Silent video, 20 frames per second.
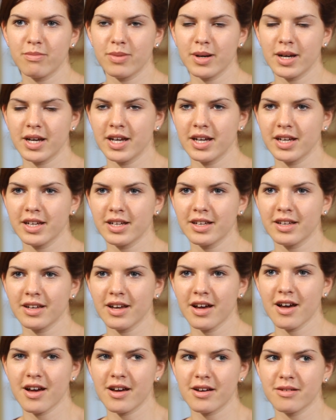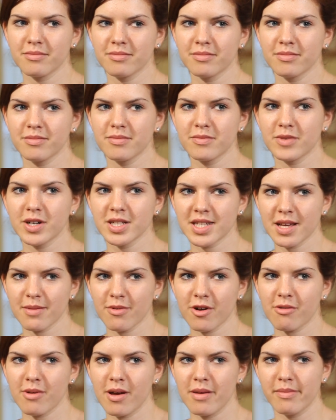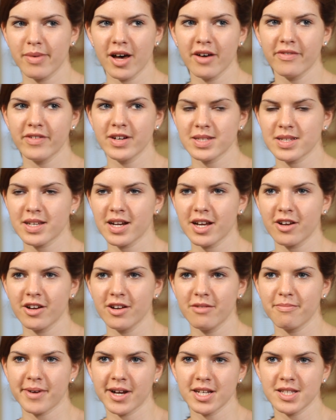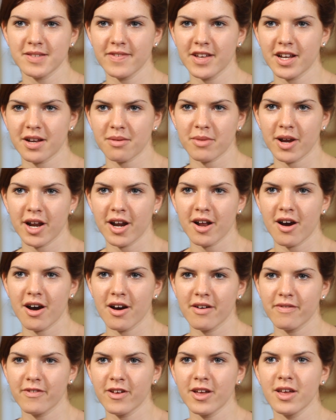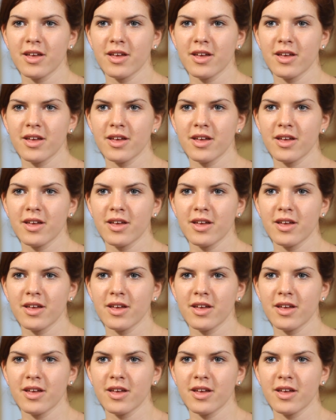But once I broke my pelvis and I couldn't breastfeed him right off,